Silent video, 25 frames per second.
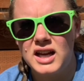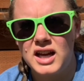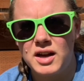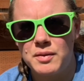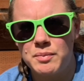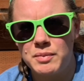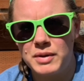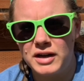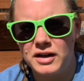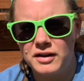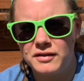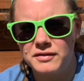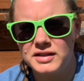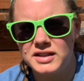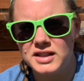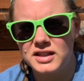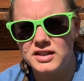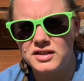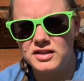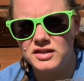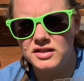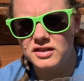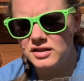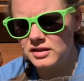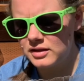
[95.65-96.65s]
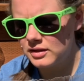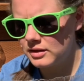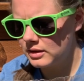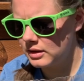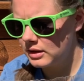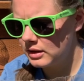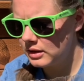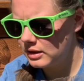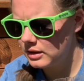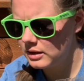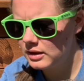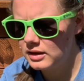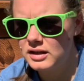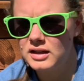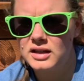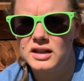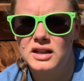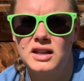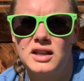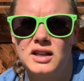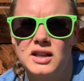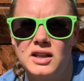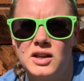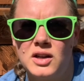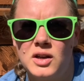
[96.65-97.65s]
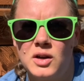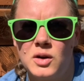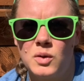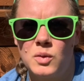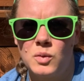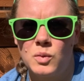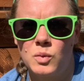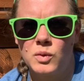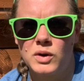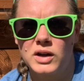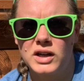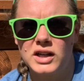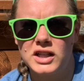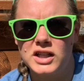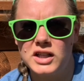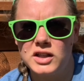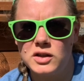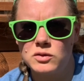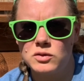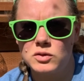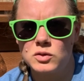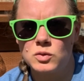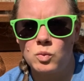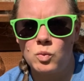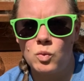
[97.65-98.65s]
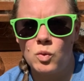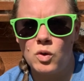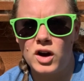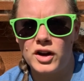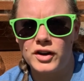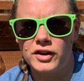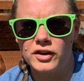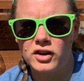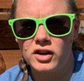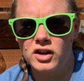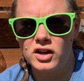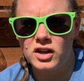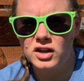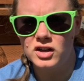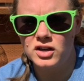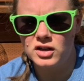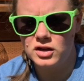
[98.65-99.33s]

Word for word: a pair of scissors. We're going to use water.